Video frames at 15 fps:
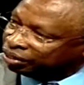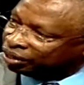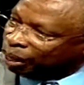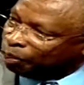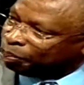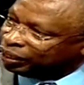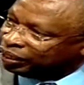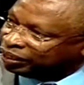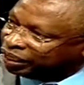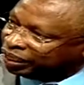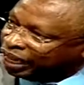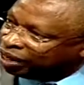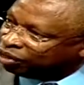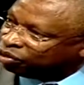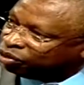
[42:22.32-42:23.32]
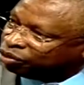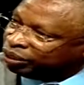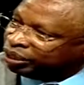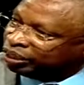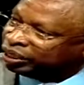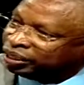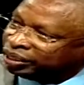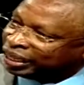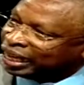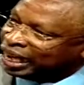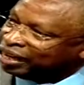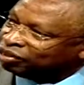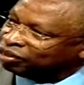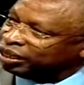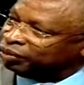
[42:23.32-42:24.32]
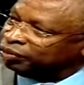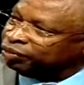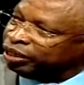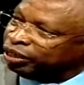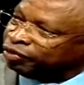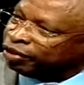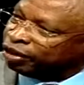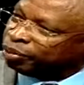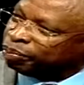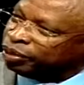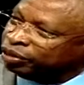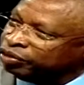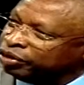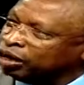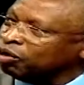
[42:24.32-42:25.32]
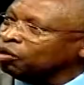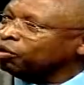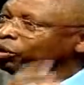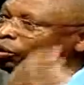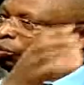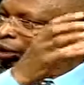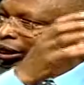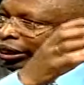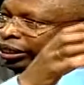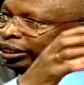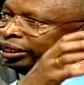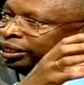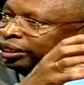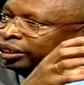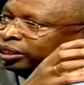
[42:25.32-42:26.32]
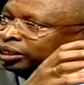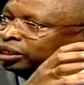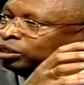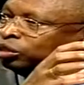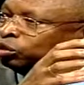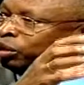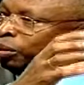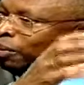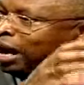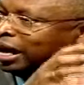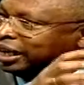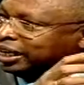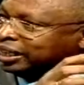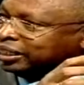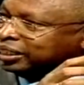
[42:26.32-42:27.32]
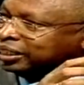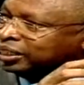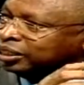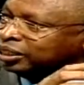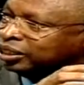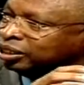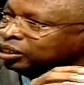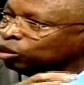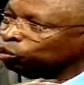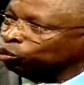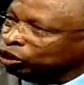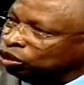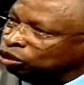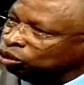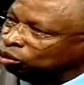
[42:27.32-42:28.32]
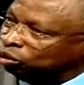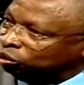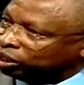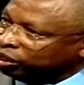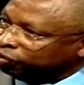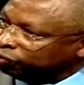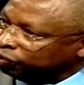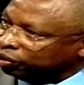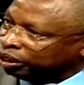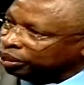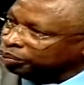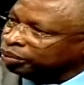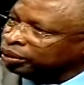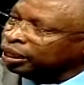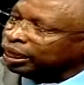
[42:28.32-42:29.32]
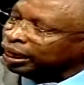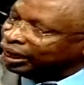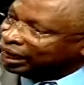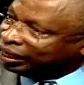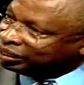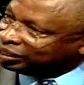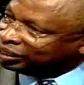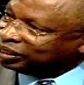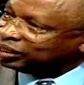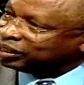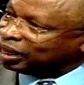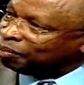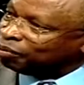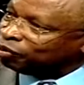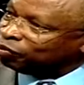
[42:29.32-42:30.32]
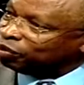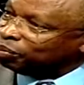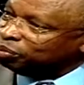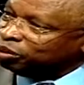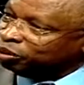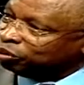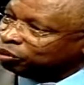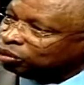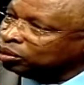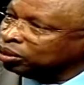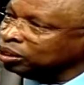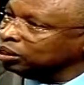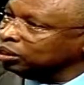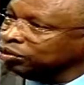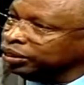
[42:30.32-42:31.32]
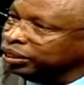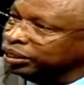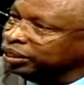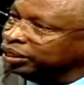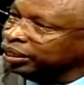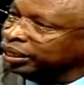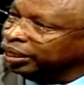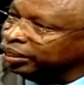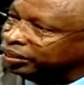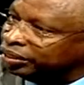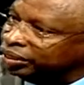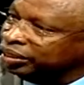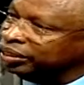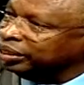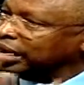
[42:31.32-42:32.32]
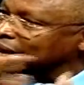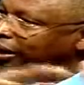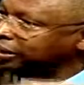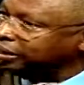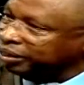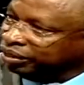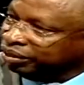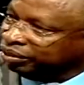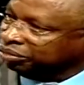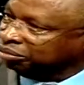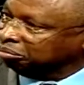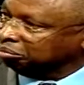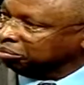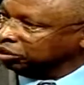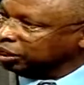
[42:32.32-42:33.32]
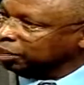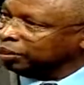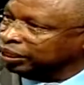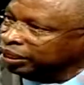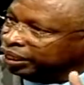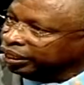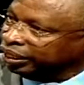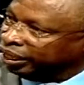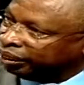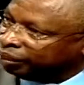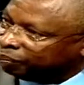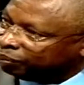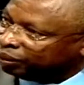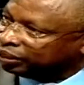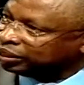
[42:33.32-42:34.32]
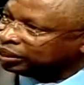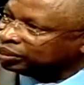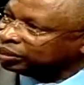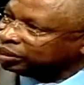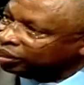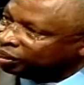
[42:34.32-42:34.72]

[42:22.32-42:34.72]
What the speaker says: companies that are growing. They cannot develop the drug all the way to the market. So we go looking for them. And I see some of them, you know, even in India, in Germany and other places,